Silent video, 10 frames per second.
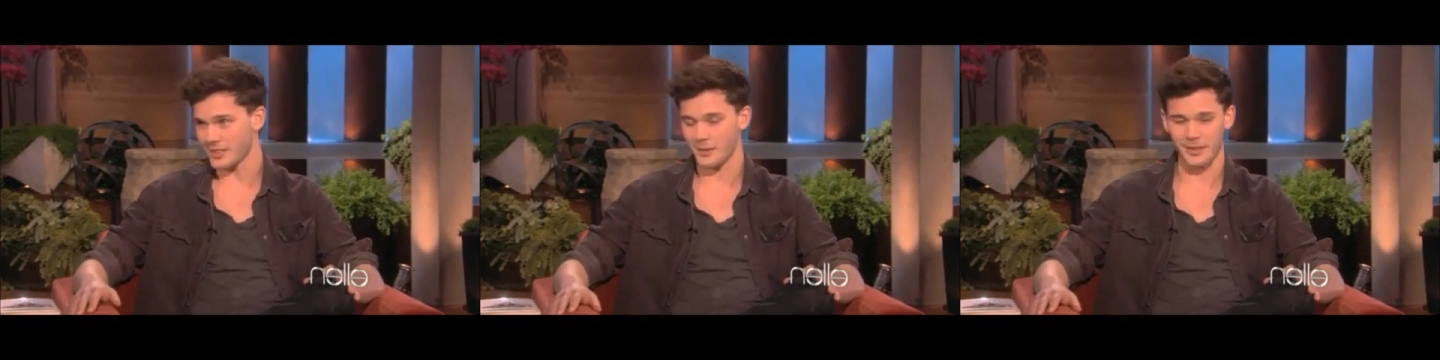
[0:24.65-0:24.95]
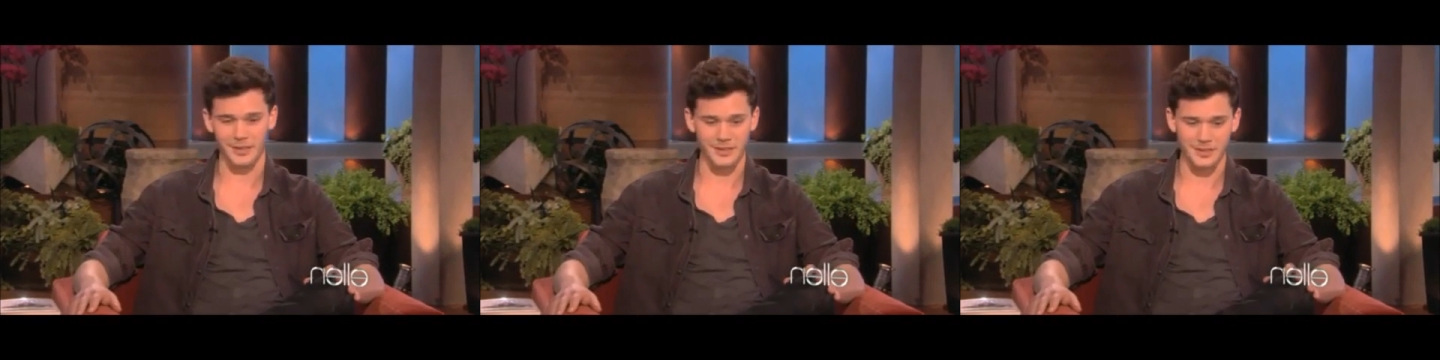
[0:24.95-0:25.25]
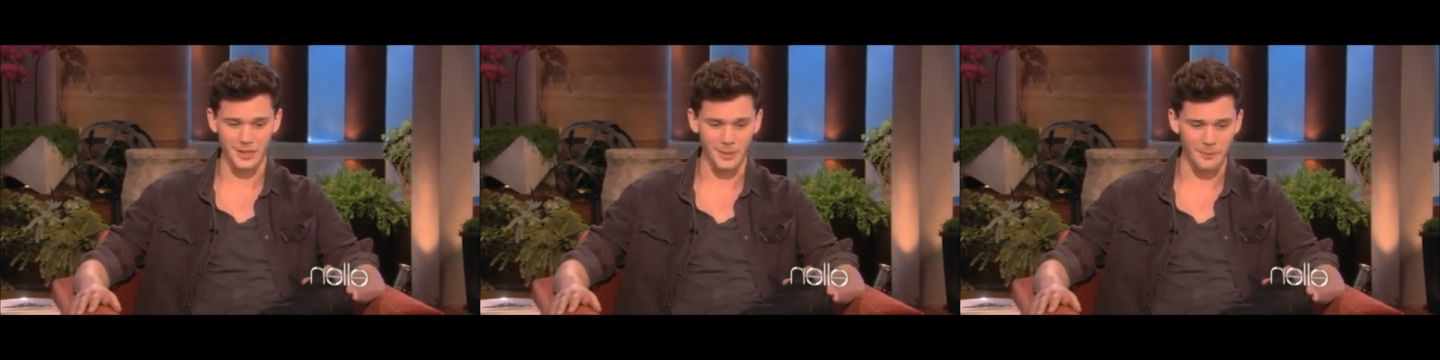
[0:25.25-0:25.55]
You know, when I got
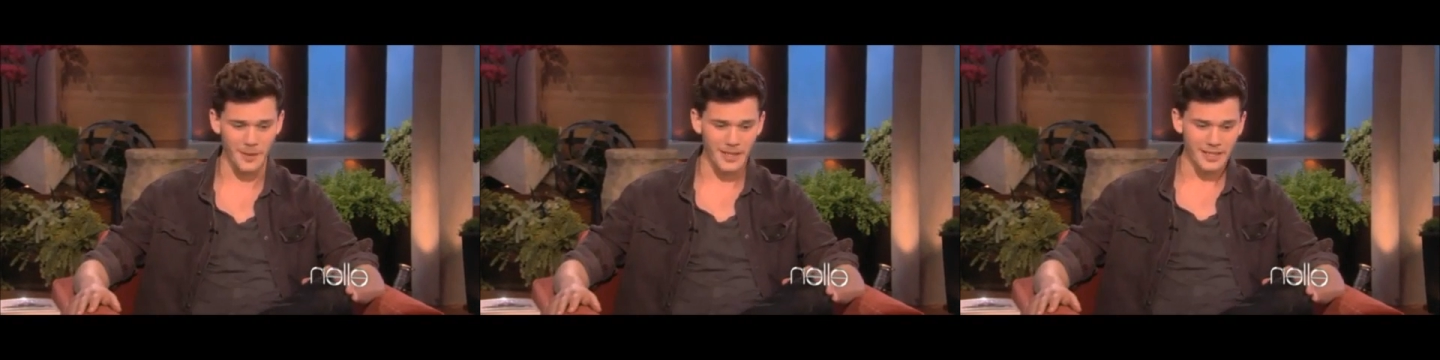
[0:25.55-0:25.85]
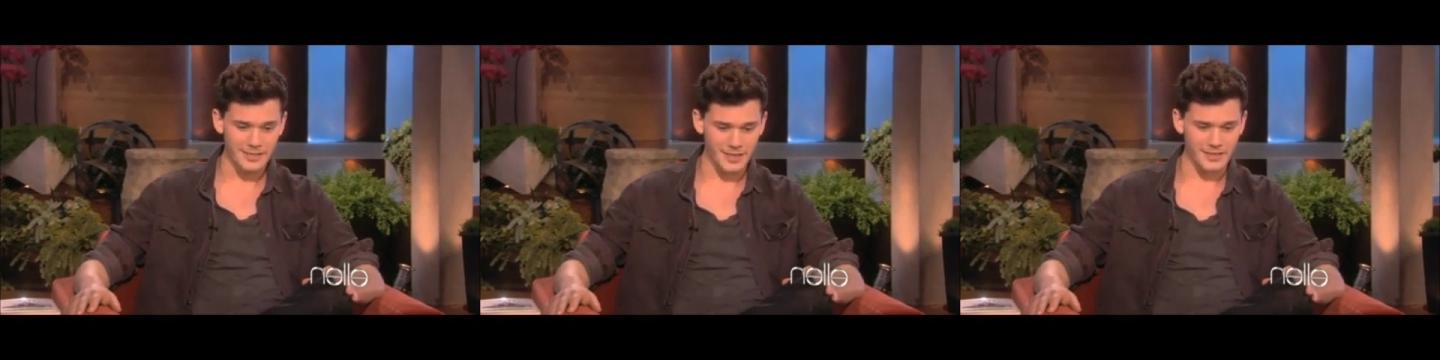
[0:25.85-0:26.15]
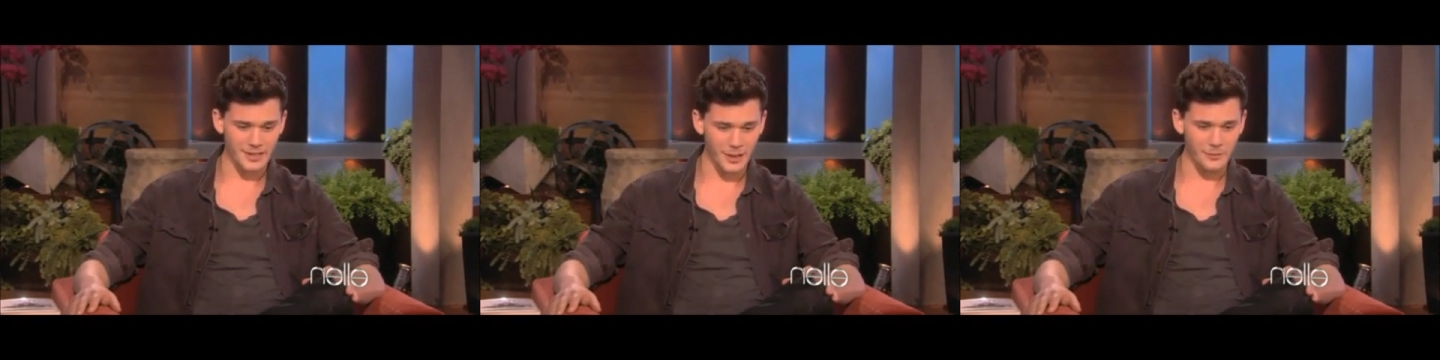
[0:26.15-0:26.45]
this job, so
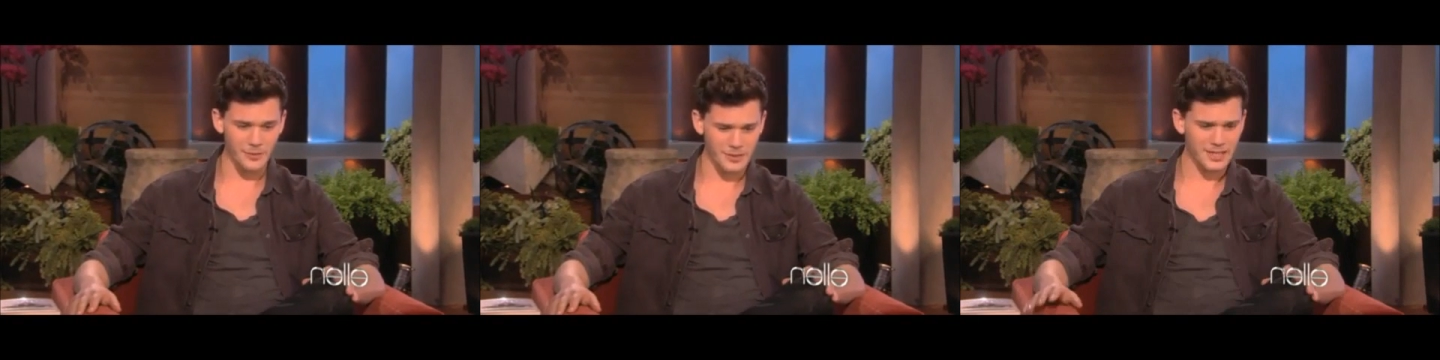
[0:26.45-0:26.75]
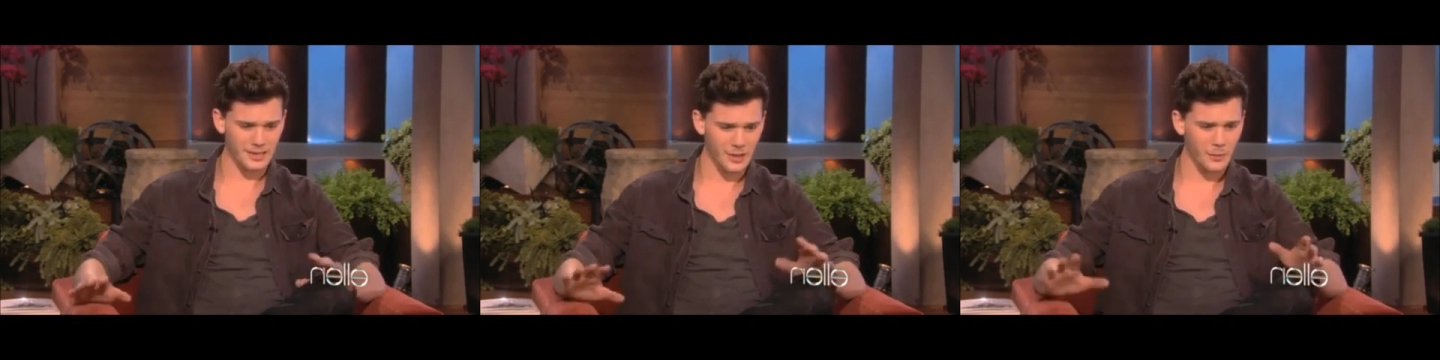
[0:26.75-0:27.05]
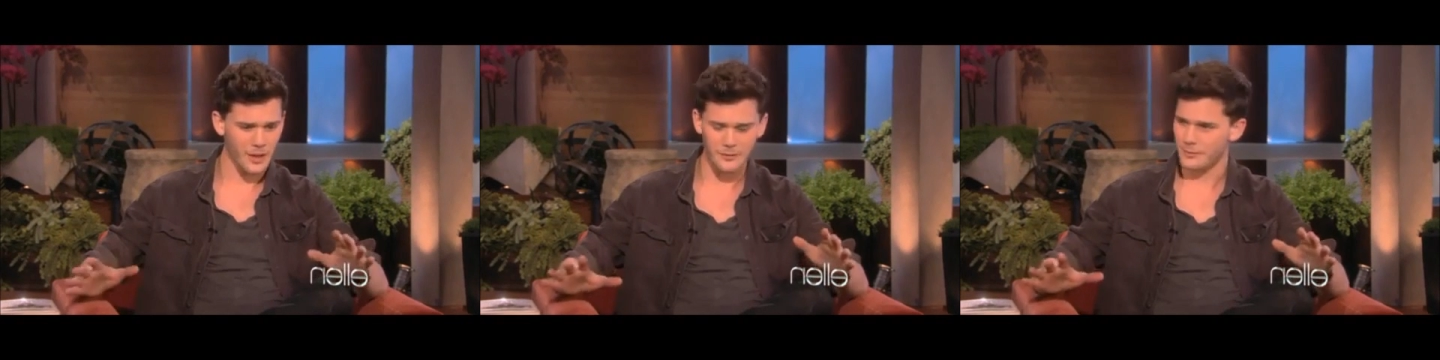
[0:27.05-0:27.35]
it's feels like a
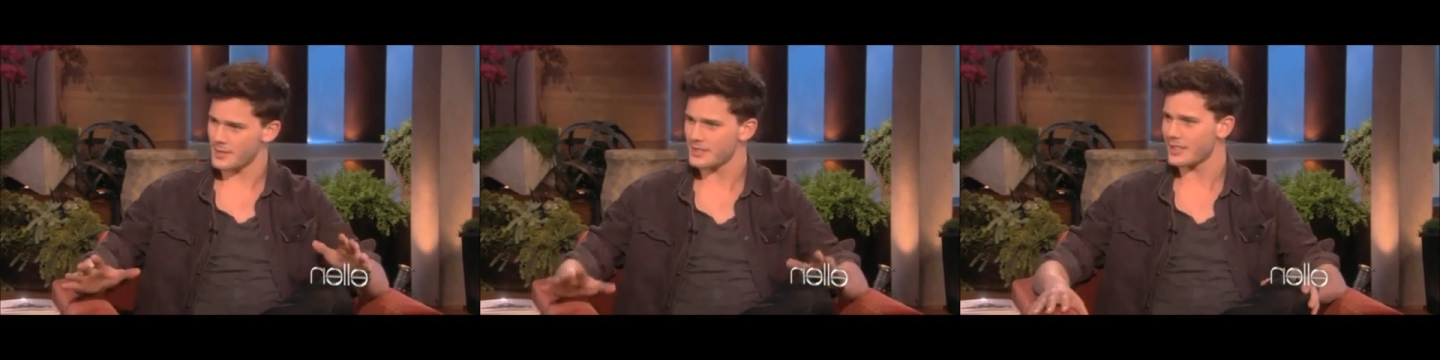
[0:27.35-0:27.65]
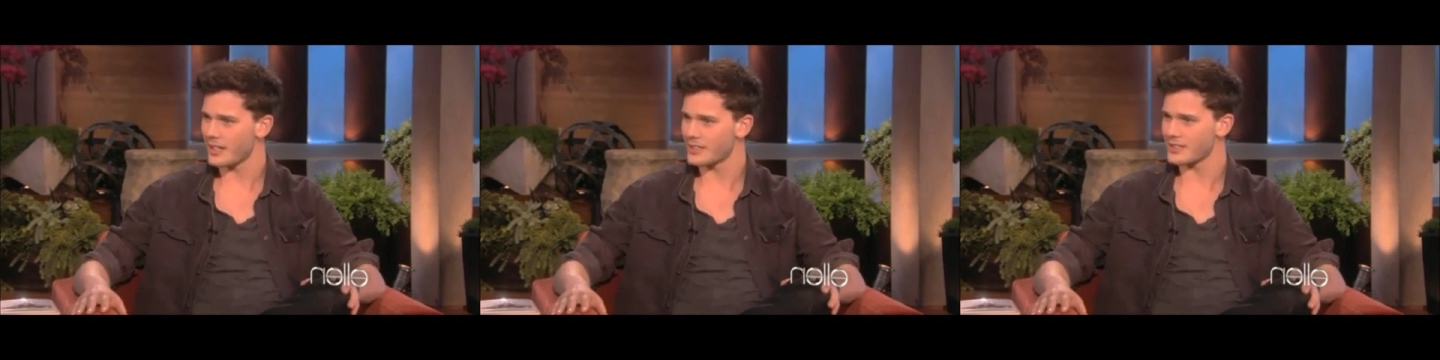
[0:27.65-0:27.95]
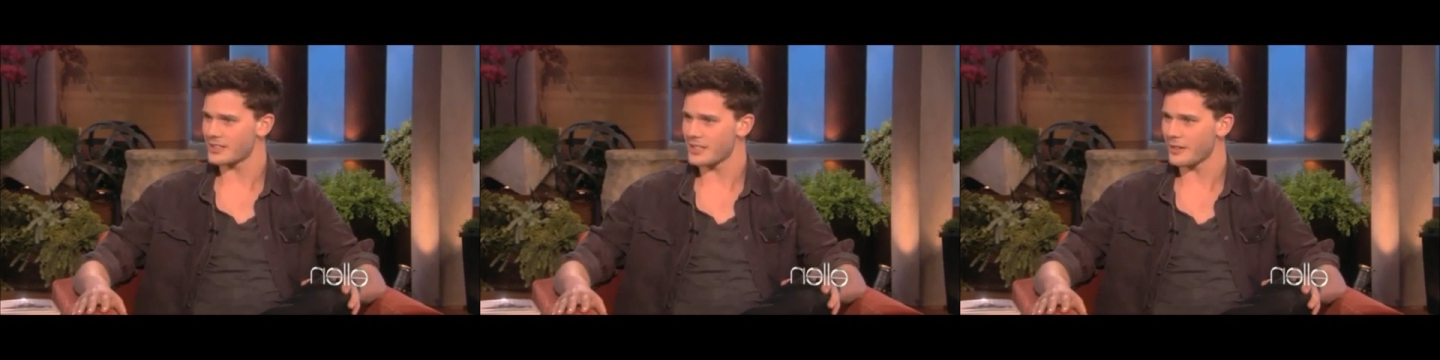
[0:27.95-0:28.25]
long way from just a
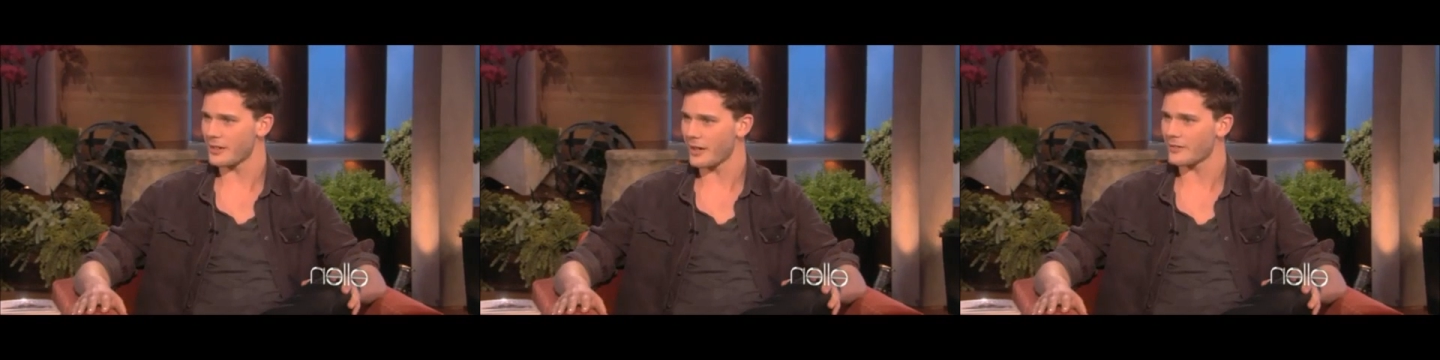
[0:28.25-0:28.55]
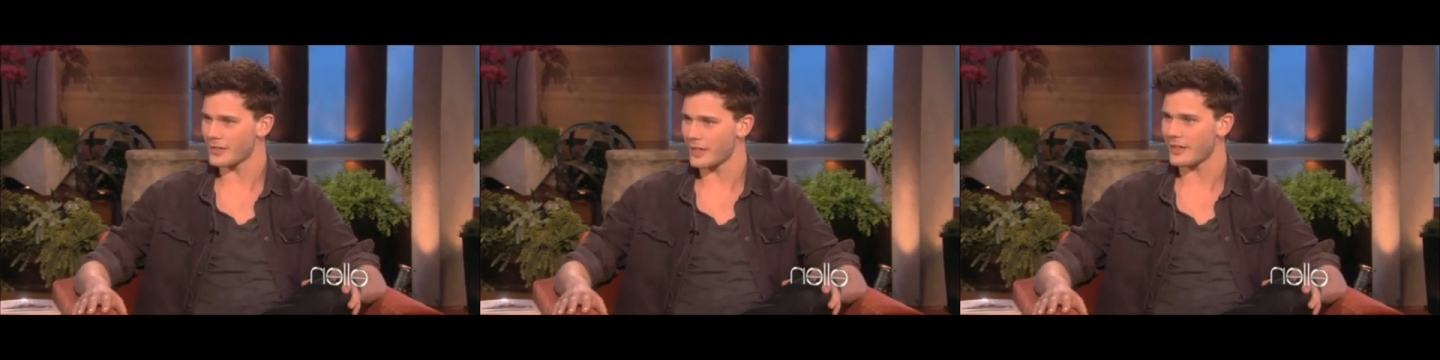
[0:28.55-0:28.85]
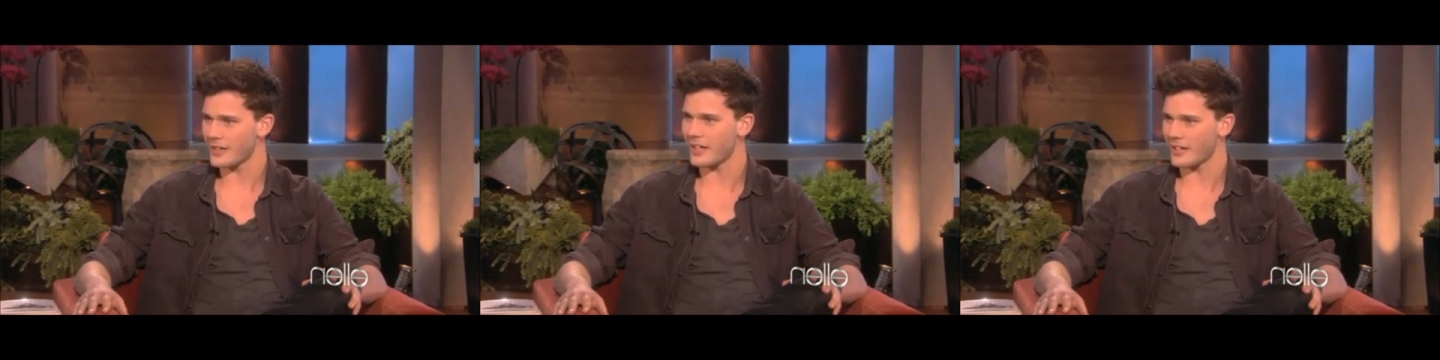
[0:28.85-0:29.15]
year and a half ago. Yeah.